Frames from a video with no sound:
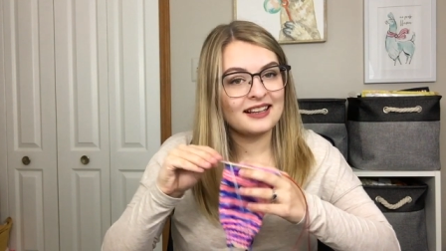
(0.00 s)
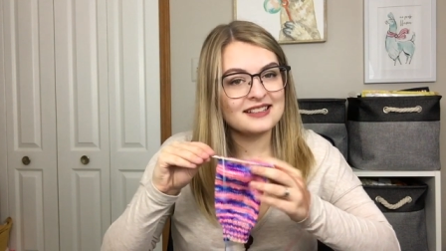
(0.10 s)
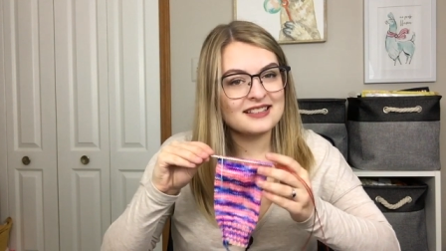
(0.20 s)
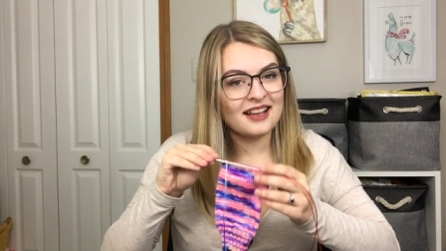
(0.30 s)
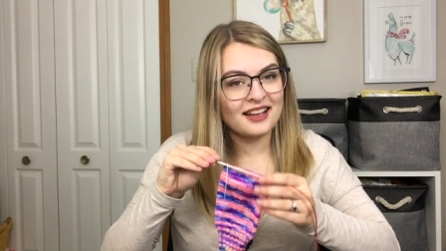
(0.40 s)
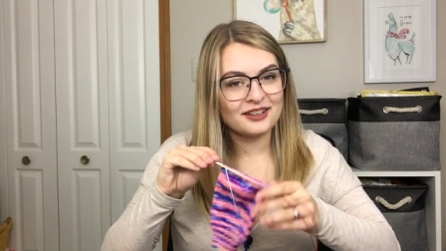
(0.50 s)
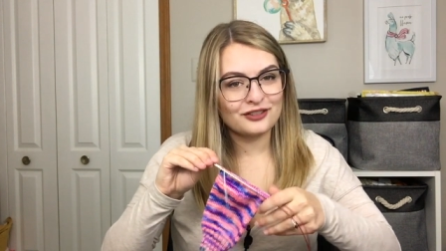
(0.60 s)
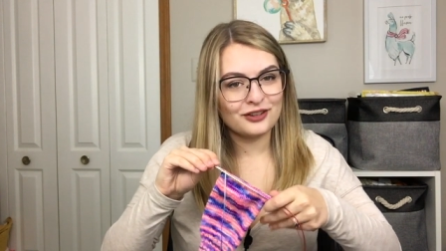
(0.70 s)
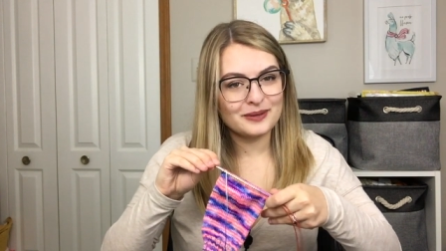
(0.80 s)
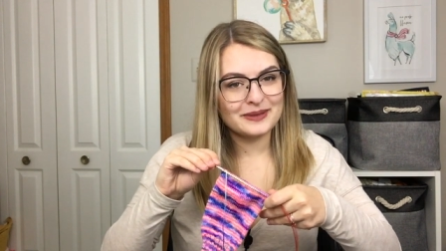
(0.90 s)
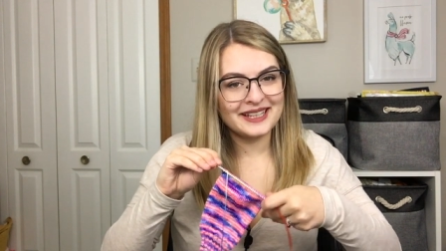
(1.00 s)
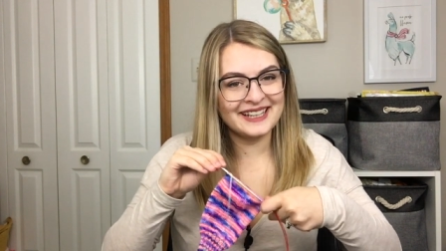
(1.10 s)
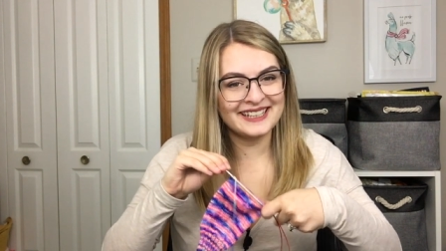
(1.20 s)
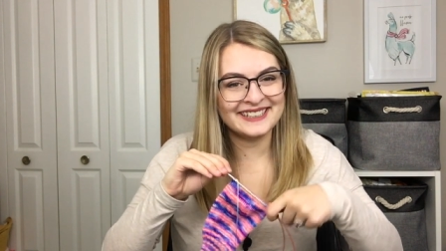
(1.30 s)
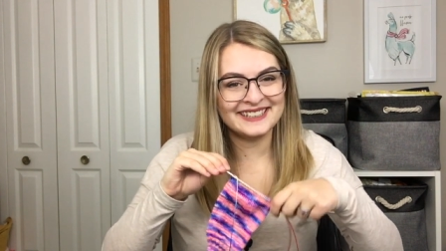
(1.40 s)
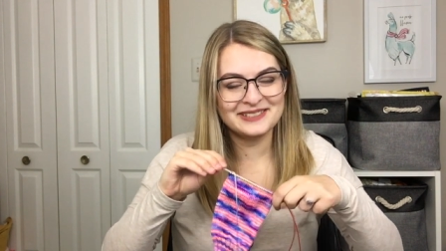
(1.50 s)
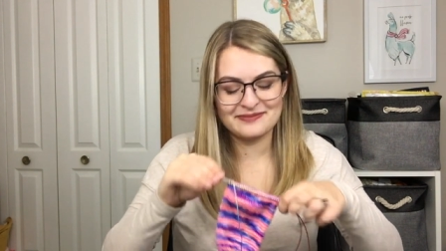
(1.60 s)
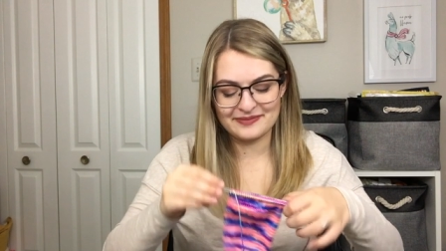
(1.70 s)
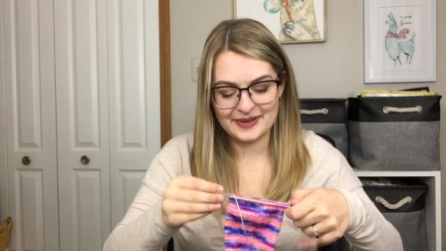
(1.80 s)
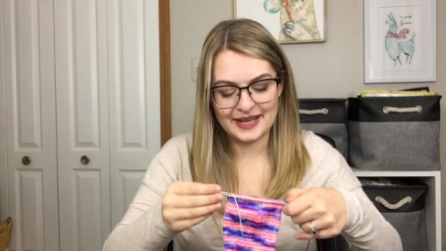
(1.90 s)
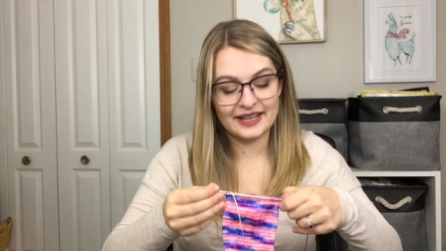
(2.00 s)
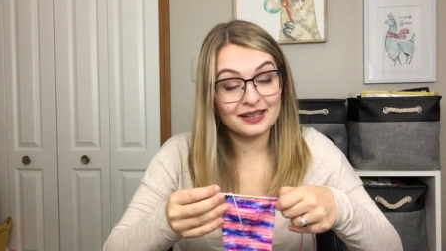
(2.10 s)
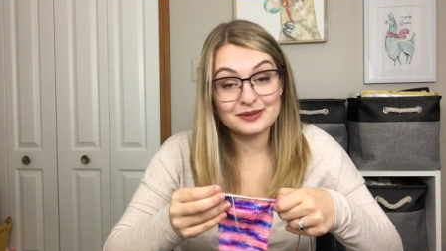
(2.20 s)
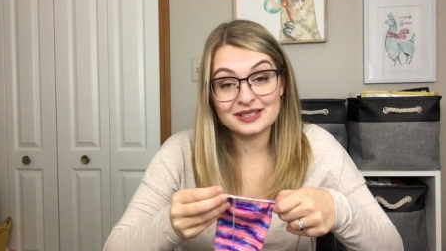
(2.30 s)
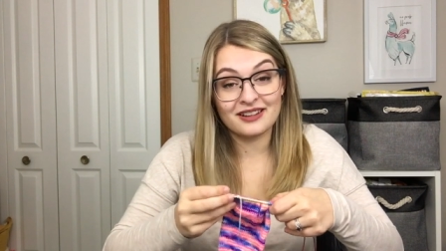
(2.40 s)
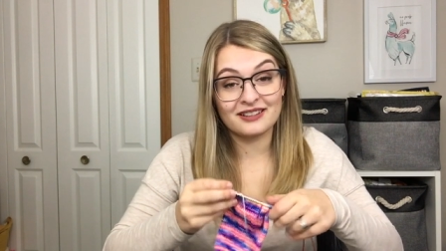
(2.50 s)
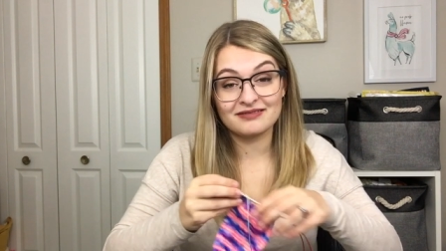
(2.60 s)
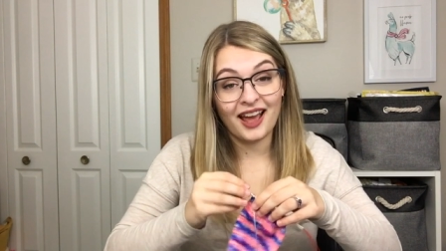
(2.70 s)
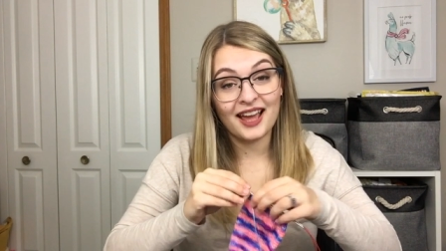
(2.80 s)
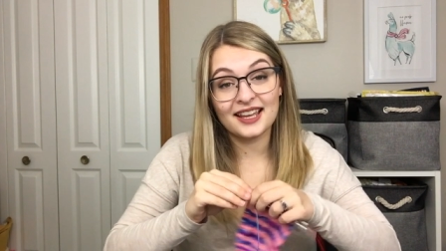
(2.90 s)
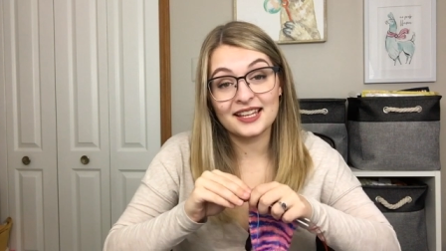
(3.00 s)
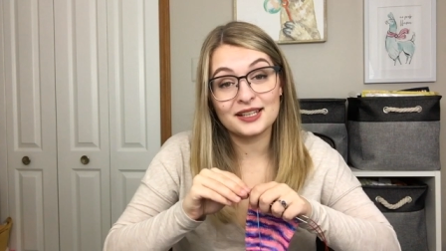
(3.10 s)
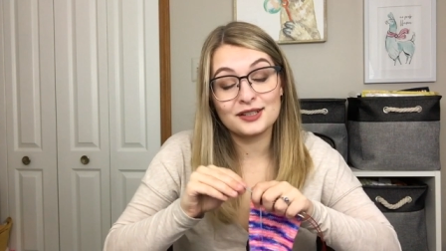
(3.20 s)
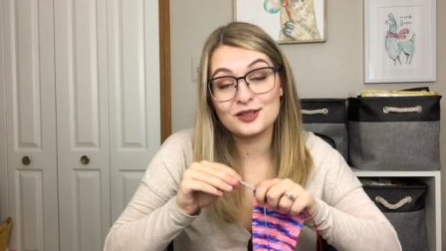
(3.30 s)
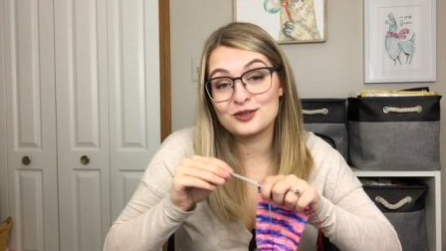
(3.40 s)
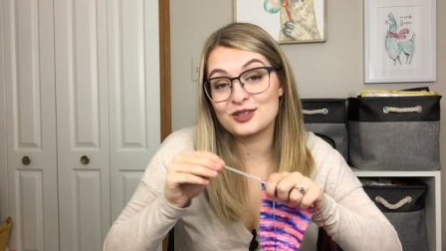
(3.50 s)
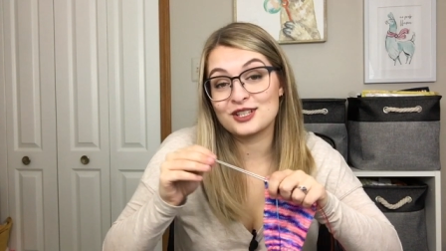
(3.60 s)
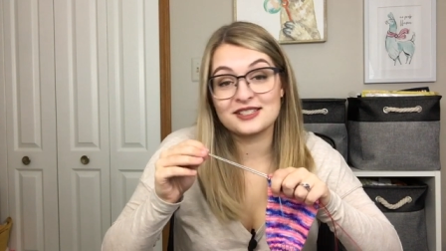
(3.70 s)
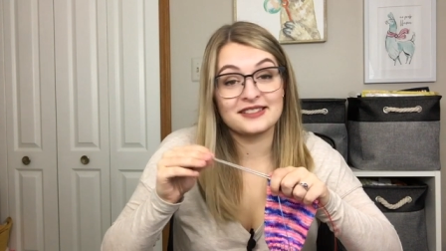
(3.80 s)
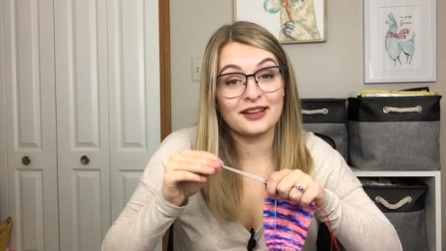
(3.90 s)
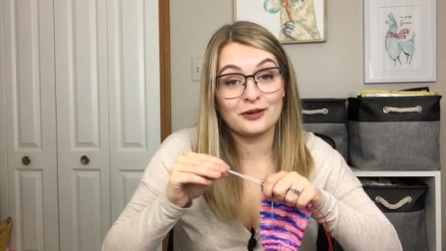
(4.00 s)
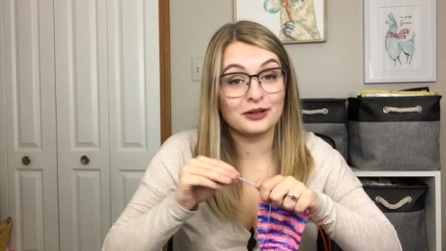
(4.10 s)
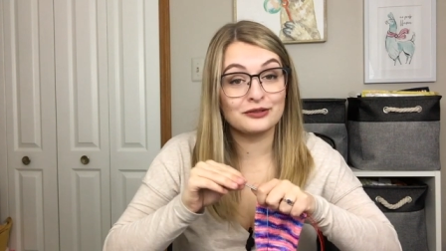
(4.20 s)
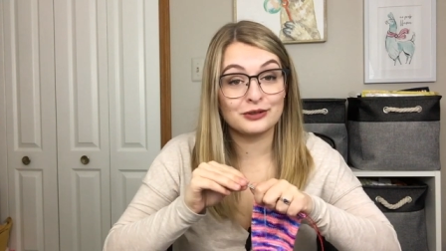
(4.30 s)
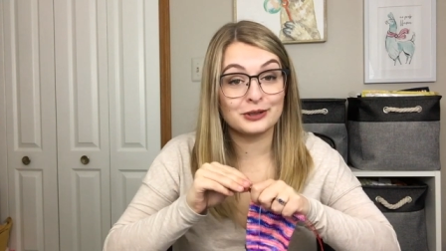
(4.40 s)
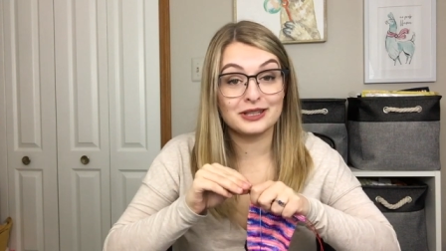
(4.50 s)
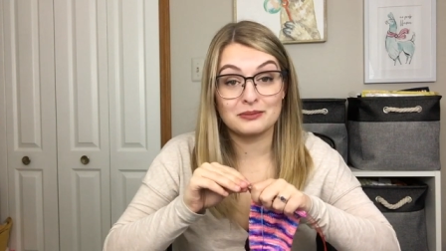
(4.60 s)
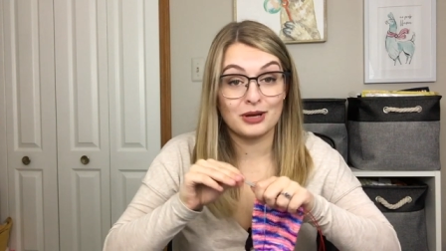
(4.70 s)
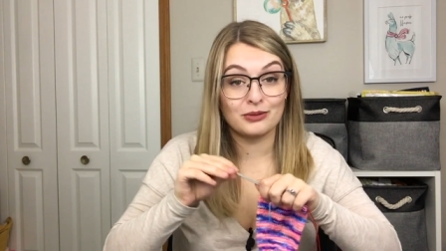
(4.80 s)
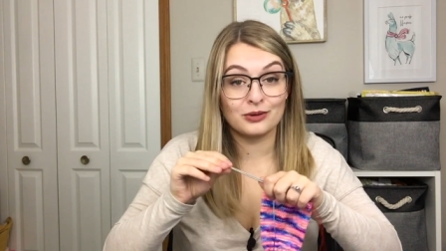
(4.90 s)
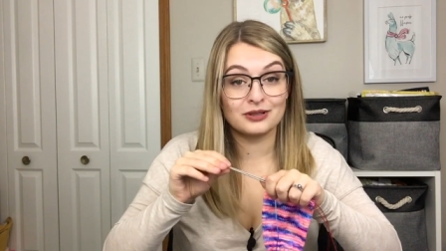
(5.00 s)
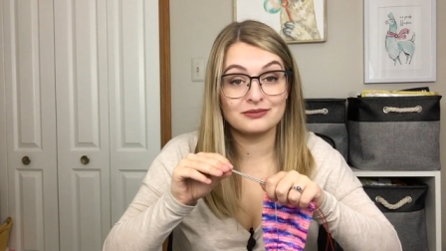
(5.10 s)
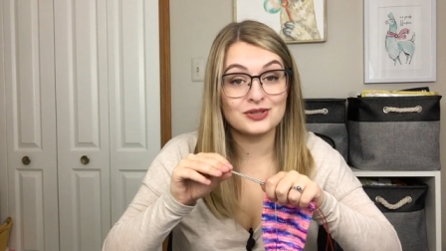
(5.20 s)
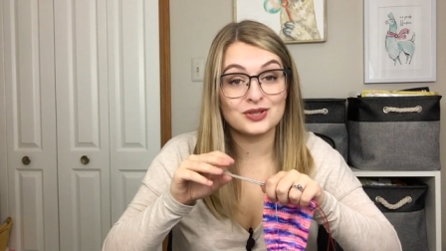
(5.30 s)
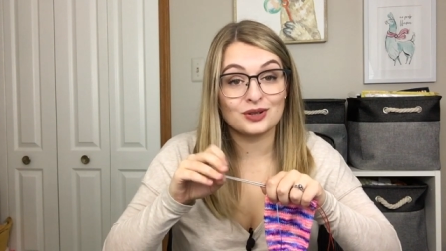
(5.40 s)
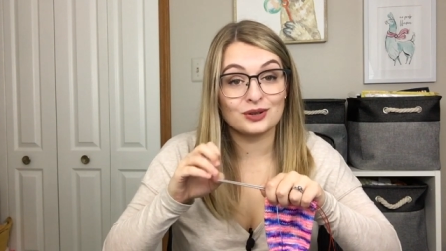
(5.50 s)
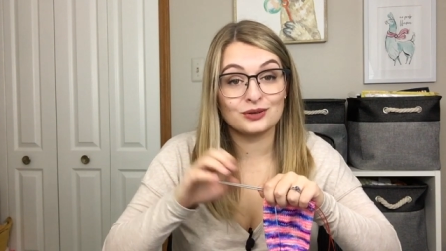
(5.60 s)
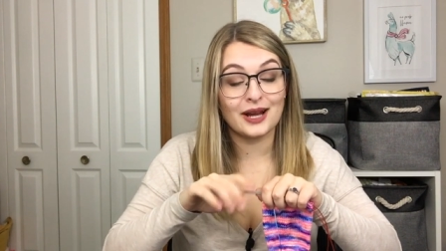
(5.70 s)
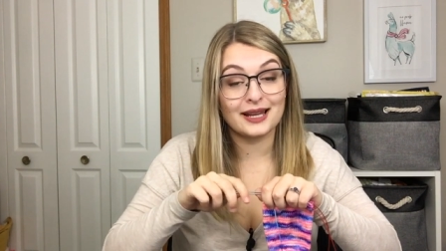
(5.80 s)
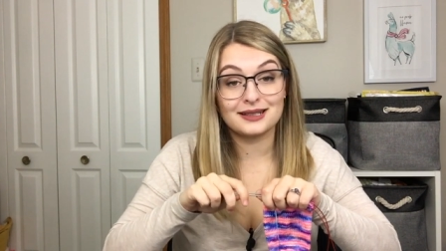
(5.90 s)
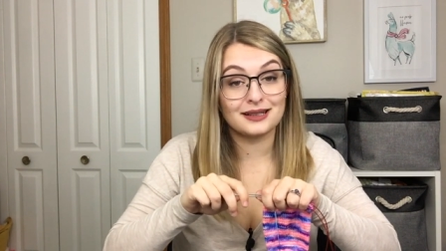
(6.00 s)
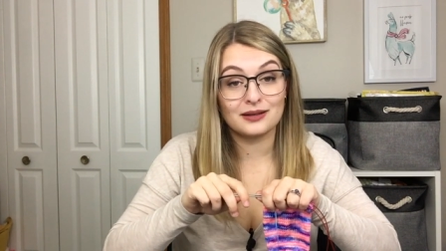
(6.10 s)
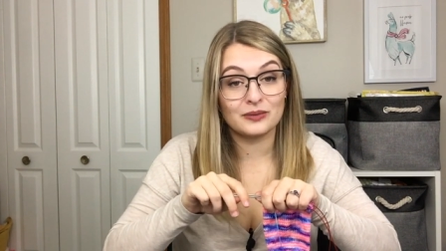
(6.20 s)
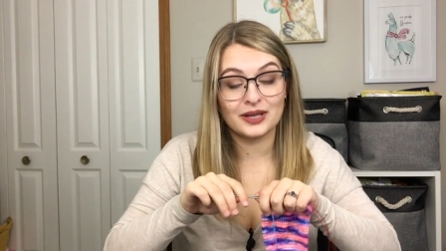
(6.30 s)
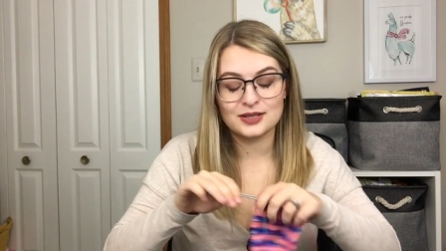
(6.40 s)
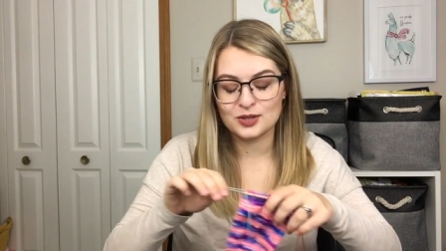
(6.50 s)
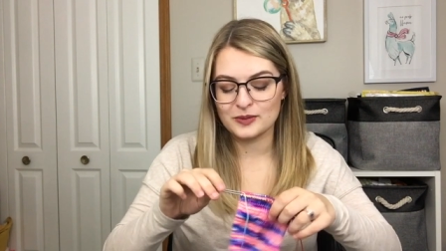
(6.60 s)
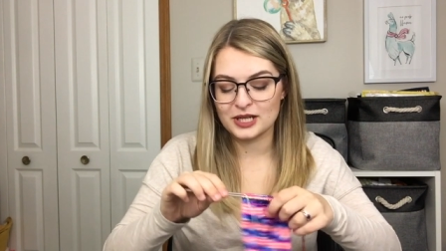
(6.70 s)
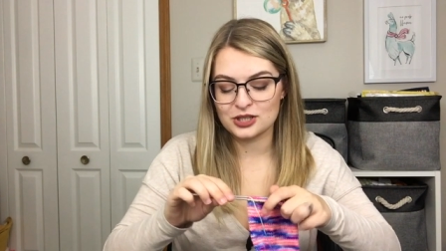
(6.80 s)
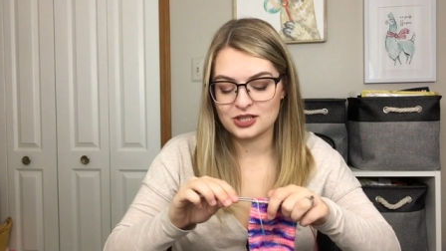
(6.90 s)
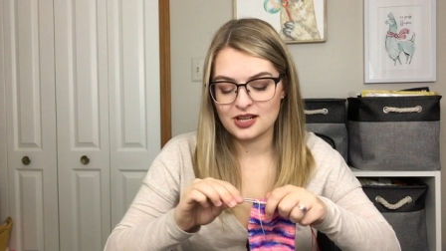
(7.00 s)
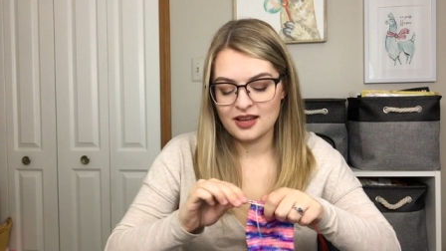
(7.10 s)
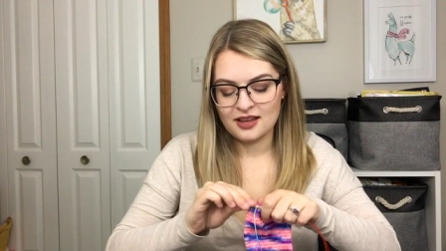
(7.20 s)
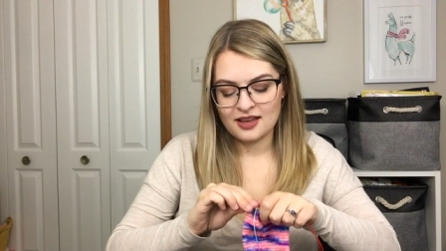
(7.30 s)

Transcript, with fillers: It's kind of creepy, but it was good. I usually just like going for the popcorn, so I didn't complain too much.